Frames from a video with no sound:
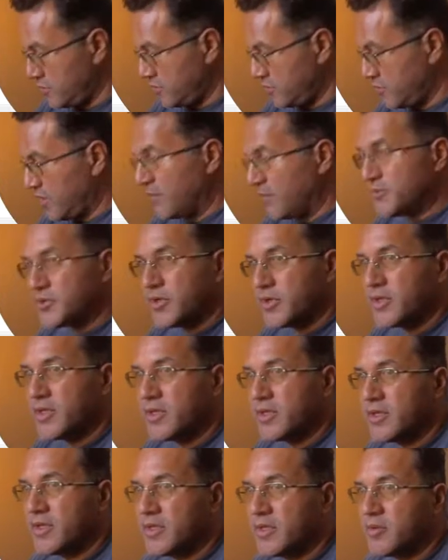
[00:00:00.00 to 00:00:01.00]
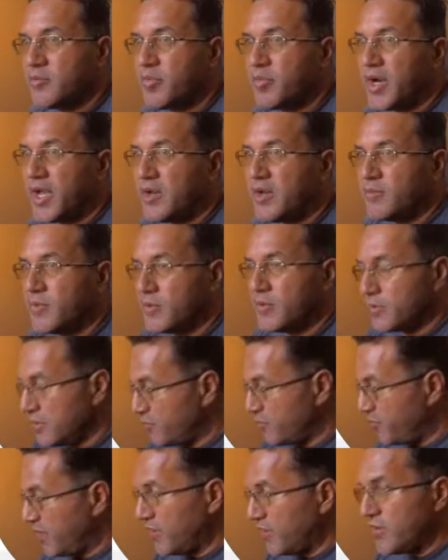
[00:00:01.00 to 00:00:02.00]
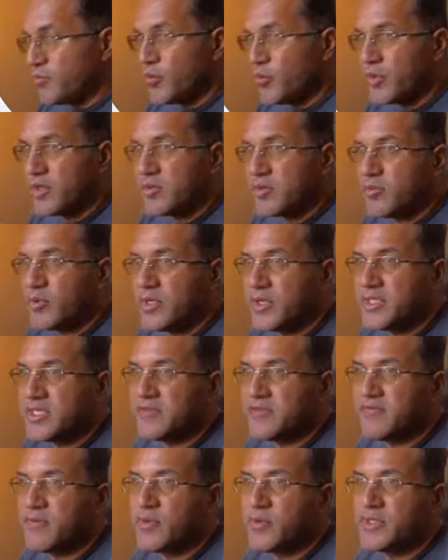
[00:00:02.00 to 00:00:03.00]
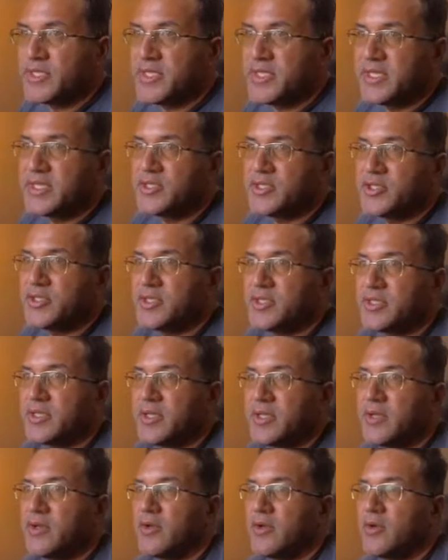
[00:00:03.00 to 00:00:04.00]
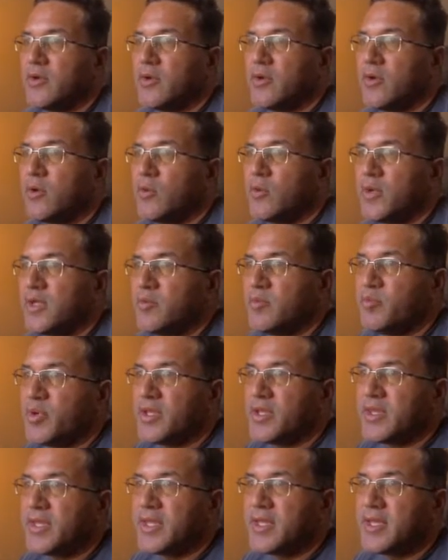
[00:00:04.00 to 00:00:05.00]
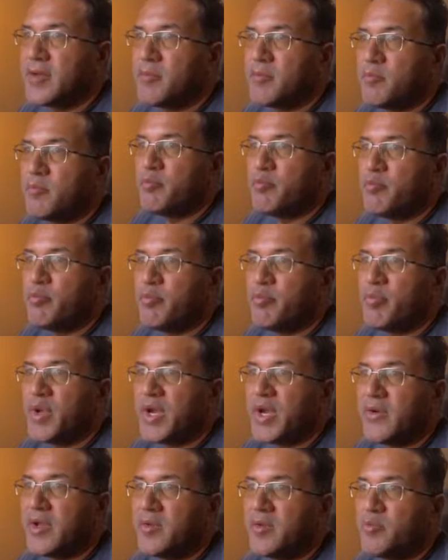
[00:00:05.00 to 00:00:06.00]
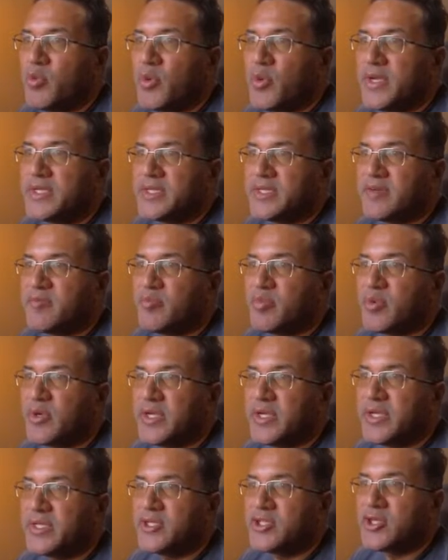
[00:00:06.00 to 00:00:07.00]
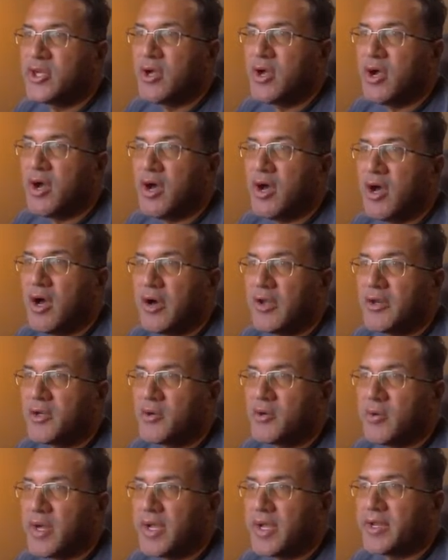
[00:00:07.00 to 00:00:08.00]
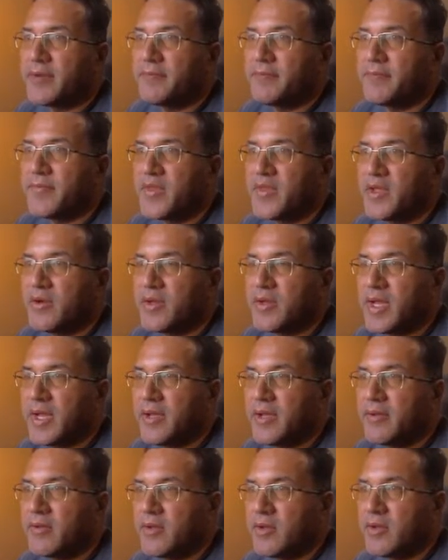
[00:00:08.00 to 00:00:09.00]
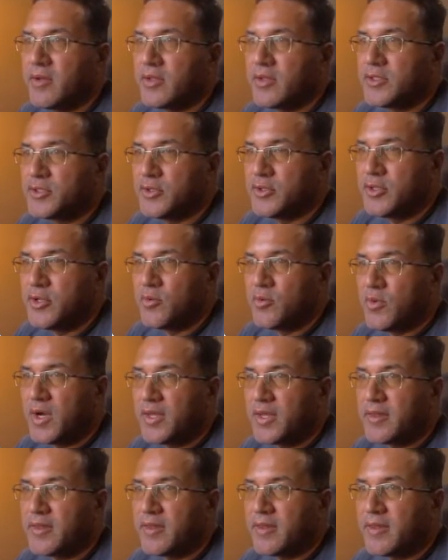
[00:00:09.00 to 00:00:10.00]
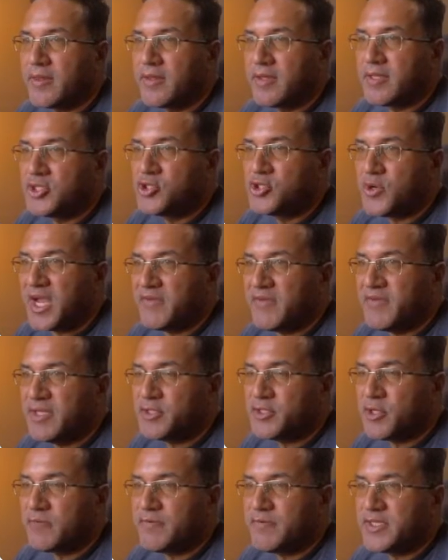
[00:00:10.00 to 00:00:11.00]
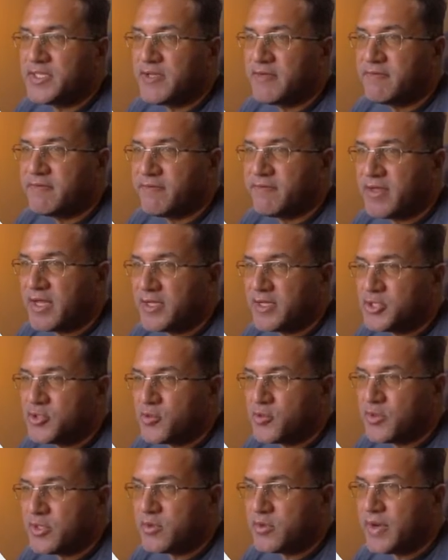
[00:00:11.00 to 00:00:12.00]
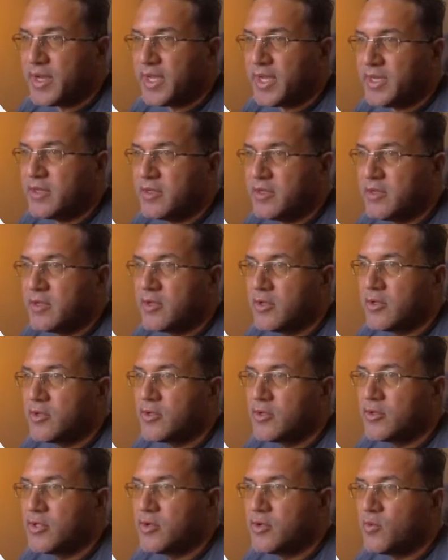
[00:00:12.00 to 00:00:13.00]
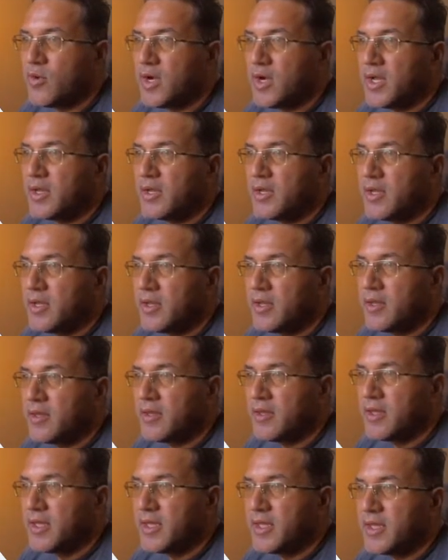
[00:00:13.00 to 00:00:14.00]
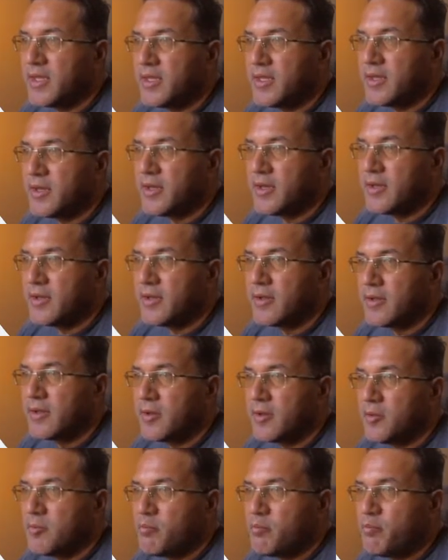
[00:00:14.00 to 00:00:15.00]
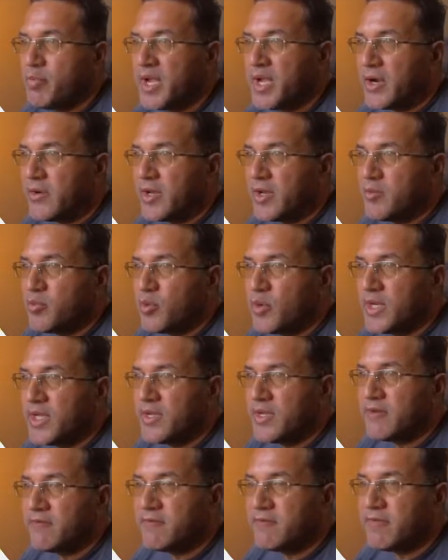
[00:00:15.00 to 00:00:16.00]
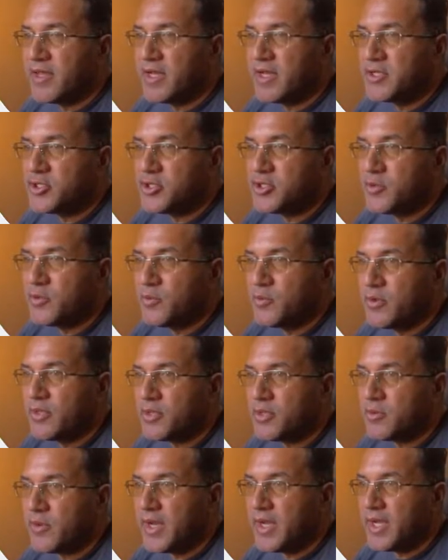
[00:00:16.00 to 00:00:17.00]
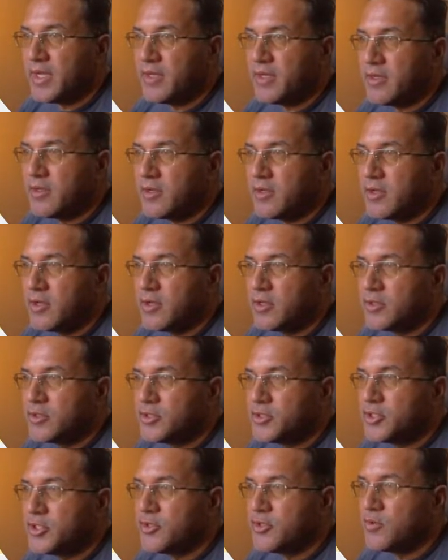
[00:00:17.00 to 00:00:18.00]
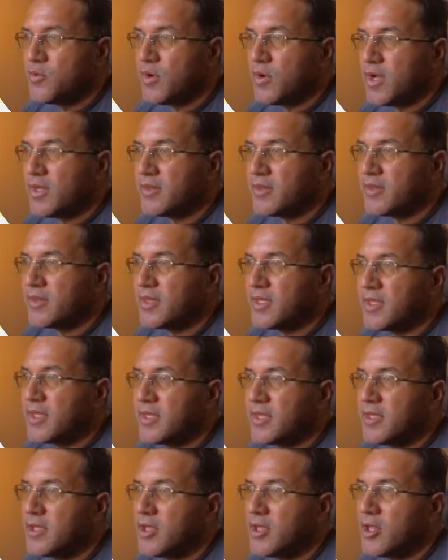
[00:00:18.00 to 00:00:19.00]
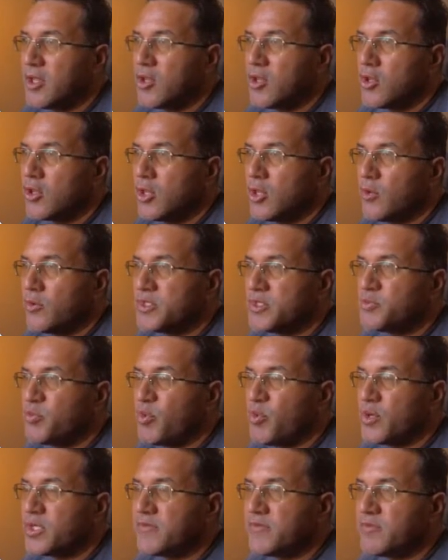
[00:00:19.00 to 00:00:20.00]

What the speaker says: I'm sorry, the bottom of the bearing point of the bridge, that's 14 inches. Or we can put the bearing point of bridge on grade. Okay. So do you want the driving surface flush with grade? Do you want the bearing point flush with grade? Do you want the lowest point of the